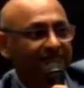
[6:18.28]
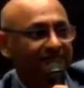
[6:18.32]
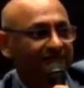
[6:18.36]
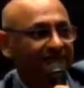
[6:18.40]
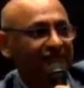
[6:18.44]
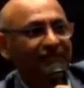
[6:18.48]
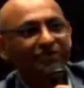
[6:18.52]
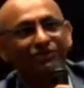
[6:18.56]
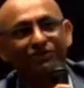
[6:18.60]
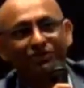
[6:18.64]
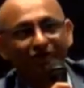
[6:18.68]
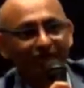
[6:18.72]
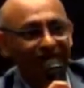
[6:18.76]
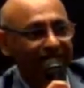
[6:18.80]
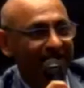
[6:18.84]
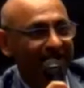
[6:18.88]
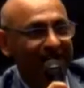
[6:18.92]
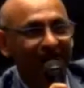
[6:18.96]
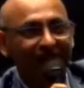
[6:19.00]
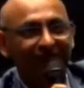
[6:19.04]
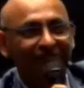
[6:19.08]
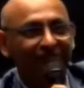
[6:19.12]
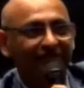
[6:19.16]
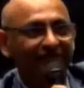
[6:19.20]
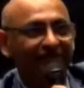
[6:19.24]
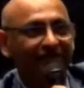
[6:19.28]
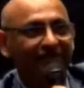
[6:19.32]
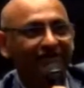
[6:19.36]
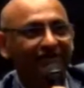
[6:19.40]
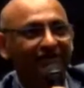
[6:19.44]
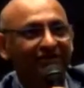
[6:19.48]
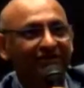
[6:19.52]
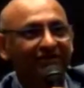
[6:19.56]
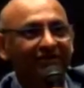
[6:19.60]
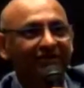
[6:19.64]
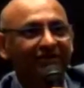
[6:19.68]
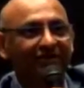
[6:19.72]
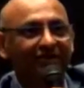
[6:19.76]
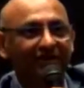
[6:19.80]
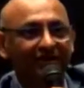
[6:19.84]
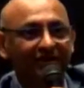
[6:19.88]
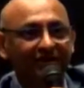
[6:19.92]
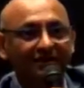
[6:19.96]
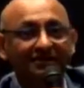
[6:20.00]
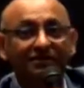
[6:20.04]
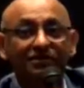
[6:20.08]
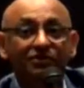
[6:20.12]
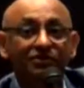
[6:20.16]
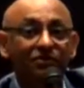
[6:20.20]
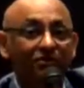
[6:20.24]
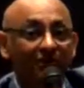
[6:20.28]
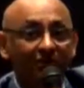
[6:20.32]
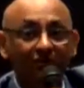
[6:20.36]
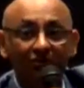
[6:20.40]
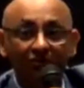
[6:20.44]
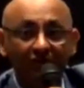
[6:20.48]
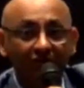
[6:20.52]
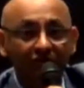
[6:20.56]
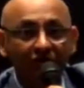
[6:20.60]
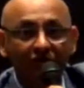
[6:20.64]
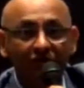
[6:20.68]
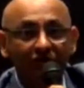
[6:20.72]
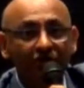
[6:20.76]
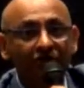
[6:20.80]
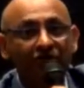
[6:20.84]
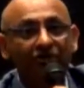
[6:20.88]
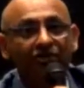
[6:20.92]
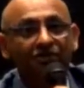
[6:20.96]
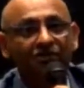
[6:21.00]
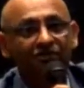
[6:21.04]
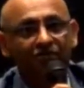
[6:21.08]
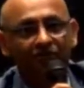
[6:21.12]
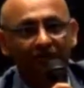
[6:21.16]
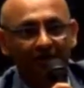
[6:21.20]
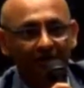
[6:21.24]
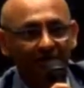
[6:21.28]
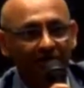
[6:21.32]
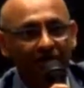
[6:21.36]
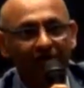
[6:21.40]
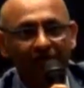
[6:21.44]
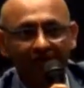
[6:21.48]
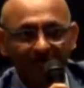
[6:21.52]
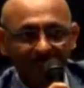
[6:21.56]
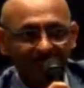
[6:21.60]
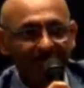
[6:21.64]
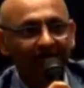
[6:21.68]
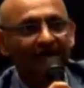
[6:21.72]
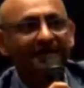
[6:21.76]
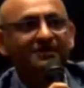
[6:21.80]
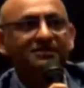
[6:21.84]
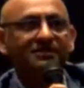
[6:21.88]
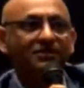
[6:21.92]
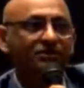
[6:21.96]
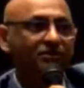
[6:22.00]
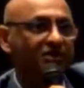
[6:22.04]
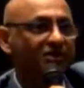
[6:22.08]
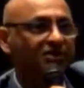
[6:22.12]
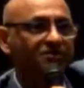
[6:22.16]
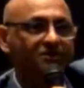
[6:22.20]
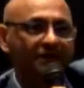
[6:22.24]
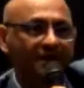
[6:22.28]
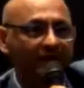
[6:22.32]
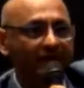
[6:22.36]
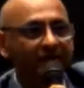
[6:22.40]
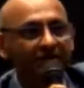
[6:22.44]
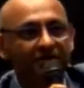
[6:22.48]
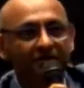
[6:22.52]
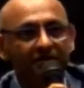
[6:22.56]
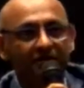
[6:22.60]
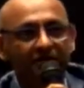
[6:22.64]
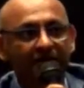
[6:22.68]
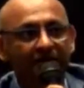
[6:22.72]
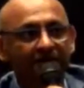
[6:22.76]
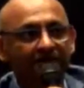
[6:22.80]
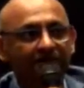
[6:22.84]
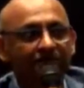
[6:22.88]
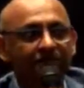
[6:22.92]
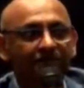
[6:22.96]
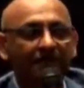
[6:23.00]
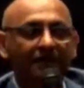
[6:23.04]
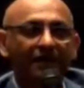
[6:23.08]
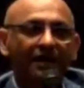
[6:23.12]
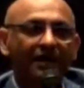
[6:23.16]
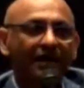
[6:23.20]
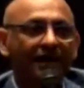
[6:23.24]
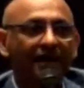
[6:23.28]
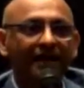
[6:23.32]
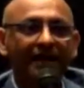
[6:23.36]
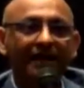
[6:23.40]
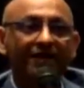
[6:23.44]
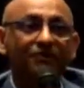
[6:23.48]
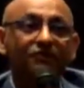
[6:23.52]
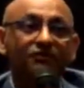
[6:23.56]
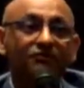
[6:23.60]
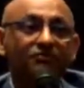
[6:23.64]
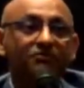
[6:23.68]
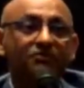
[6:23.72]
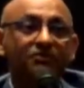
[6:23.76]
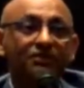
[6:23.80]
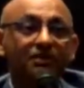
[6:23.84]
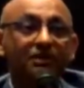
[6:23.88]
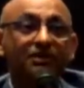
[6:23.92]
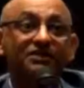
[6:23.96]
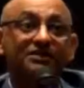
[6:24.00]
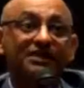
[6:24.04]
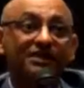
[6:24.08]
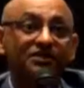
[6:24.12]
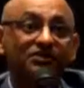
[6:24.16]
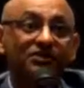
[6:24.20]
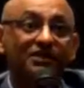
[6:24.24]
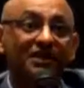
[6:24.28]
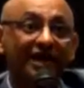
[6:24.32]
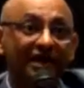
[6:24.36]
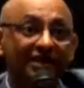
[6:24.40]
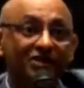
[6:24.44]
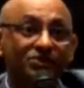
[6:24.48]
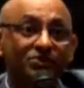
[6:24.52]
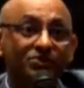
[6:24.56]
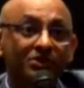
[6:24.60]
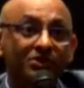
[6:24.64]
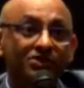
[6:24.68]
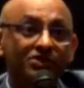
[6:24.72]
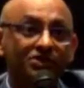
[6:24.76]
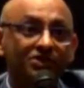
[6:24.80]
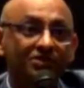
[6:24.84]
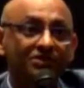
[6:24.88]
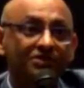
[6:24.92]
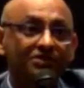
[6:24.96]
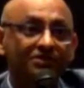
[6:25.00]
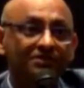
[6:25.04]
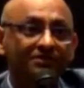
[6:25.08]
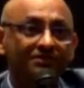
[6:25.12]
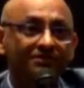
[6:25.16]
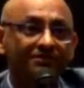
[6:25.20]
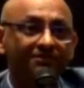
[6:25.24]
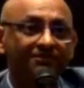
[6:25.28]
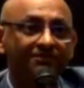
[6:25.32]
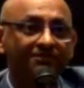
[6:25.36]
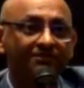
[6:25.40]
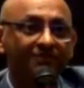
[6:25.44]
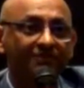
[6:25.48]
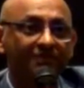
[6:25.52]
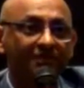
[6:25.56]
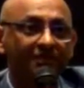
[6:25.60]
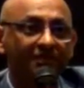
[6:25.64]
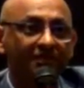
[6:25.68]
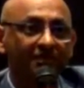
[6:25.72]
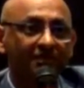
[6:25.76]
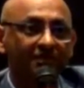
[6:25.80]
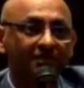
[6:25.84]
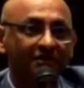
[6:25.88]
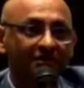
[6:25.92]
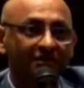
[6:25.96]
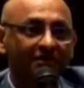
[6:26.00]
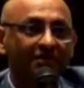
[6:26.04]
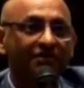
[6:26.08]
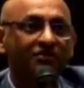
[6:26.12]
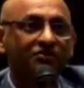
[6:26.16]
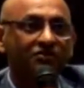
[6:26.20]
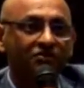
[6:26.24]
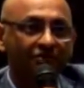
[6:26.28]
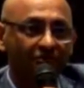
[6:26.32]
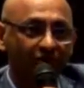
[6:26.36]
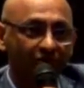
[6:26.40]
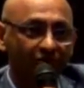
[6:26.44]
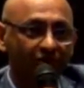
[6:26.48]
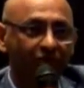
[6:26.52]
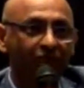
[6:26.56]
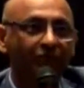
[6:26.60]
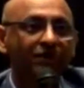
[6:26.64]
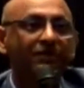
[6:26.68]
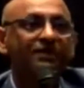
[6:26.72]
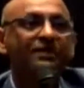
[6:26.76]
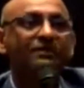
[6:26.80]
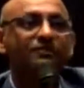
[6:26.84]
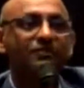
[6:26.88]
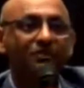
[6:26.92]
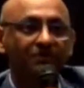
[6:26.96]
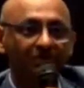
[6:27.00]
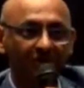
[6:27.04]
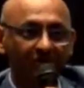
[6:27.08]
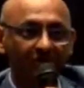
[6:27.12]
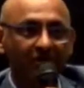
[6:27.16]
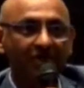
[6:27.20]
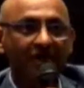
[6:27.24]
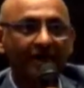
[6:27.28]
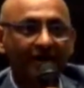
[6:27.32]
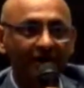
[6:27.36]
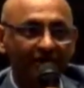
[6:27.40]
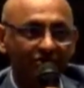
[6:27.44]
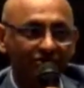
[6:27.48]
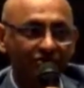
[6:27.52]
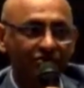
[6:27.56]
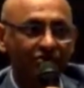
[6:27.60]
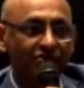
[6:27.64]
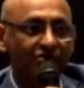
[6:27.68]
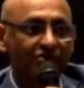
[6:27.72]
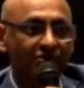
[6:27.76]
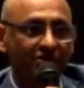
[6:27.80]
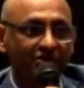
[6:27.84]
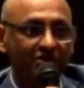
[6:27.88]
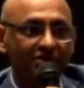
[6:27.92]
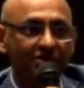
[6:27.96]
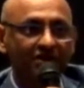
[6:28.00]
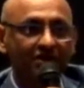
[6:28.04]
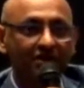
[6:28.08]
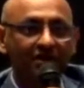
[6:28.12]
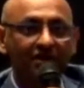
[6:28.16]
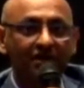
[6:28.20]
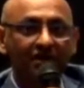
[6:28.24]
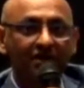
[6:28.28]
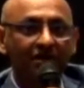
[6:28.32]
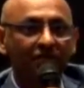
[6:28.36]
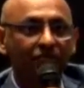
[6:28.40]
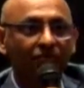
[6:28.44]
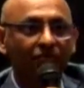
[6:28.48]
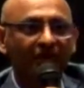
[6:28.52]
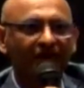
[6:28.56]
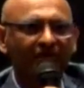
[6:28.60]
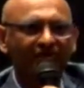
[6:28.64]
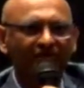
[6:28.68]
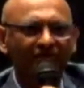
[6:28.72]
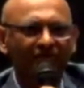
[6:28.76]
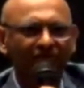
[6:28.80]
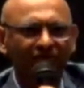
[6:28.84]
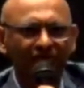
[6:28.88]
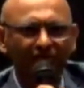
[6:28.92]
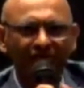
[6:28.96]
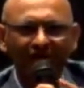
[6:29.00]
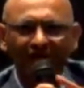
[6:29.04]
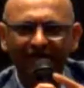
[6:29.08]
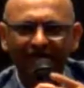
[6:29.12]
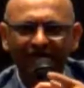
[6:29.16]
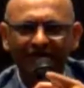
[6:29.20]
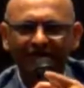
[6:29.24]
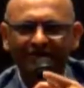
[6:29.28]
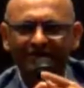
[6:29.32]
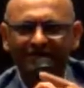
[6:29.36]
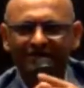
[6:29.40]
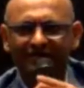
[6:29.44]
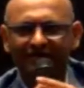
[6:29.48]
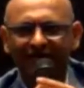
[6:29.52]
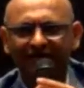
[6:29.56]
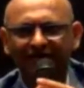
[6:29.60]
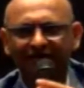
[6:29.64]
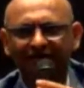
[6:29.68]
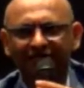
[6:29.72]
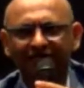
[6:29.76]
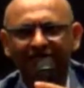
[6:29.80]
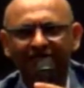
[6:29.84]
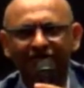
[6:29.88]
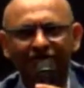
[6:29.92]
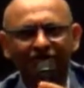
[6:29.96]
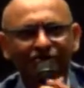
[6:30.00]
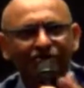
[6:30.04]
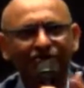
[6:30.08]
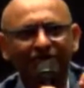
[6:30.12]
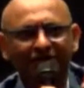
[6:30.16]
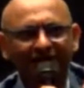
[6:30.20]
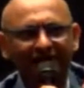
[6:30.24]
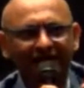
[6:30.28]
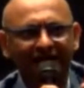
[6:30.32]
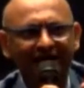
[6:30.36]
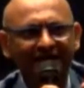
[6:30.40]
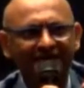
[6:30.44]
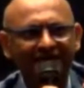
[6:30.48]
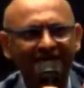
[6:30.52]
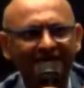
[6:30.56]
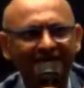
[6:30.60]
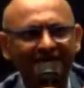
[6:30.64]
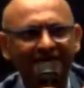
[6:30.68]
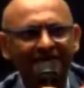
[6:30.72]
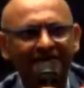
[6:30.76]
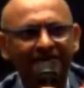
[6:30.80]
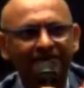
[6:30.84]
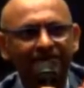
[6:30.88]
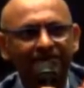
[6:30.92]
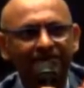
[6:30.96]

They started laughing, you know. And I said, Do you anyone of you know? One girl said, Yes. I said, Go explain it to me. And now the kids actually ask questions. So we want them to be able to ask those questions. We have, we have these uh, digital classes.